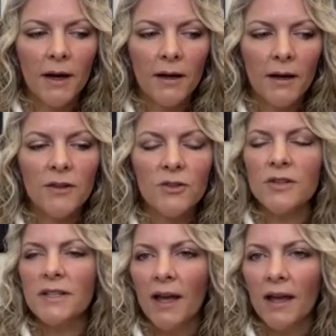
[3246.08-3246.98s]

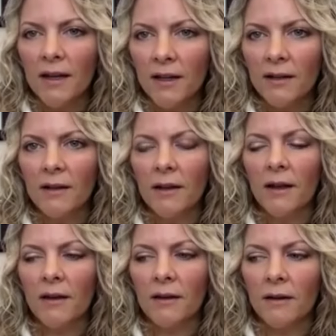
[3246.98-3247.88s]
understanding
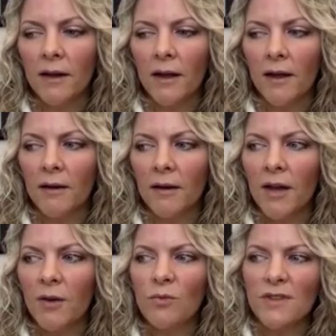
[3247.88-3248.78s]

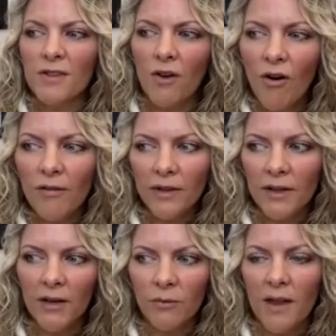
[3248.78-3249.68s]
and resolve in
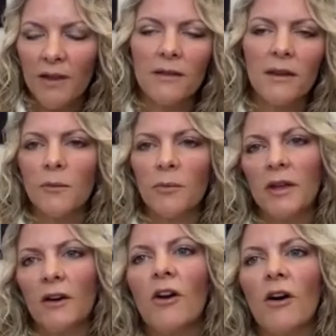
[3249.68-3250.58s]
it, rather than it
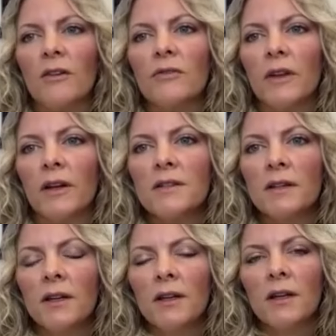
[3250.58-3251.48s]
being a conflict.
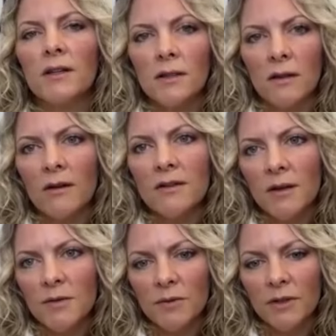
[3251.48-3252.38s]
Because a lot of
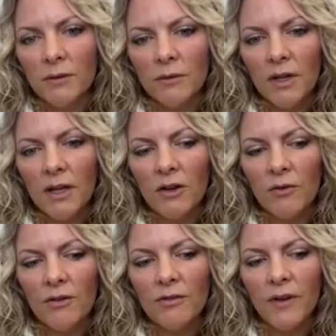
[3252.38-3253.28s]
times
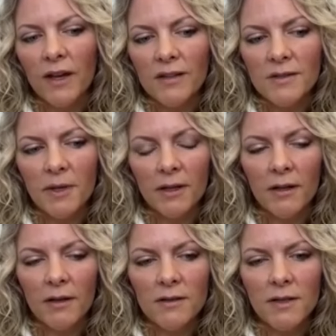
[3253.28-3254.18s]
the fight is
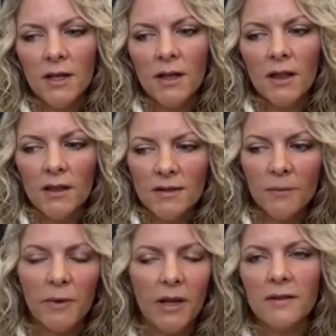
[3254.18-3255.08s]
because
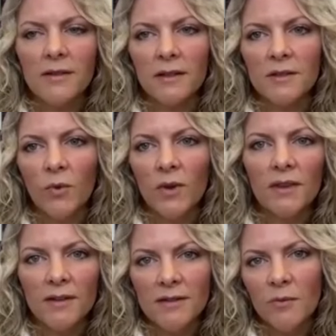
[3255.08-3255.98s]
somebody else thinks one
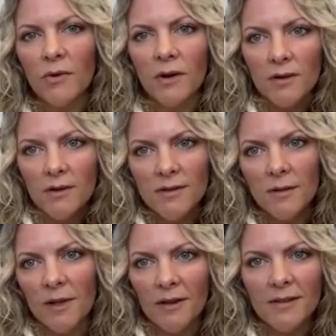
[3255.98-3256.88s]
thing is important and
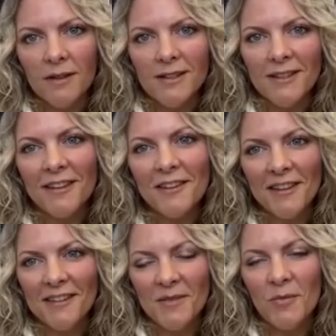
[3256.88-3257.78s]
somebody else thinks another
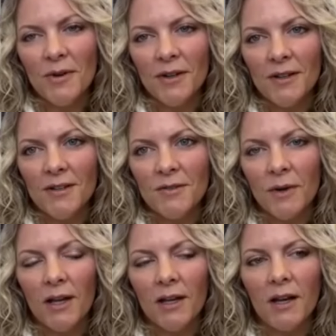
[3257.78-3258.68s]
thing's important,
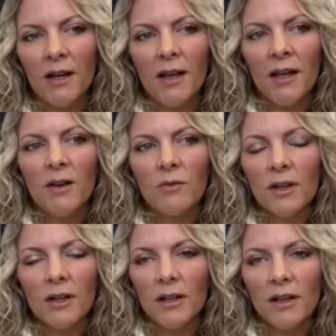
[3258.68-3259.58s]
right? And
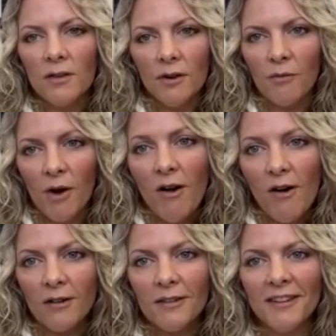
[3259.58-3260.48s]
really neither are wrong.